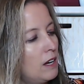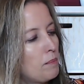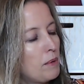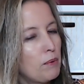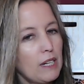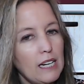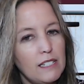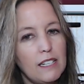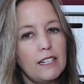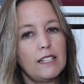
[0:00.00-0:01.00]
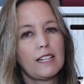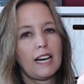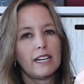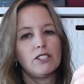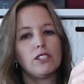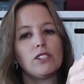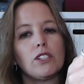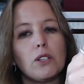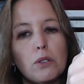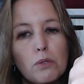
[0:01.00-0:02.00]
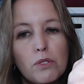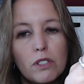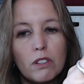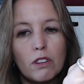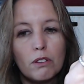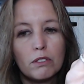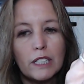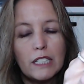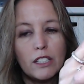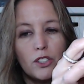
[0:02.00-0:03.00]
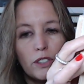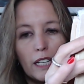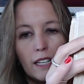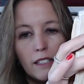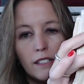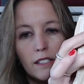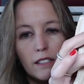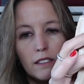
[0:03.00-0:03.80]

But what I did is I just used 3 strands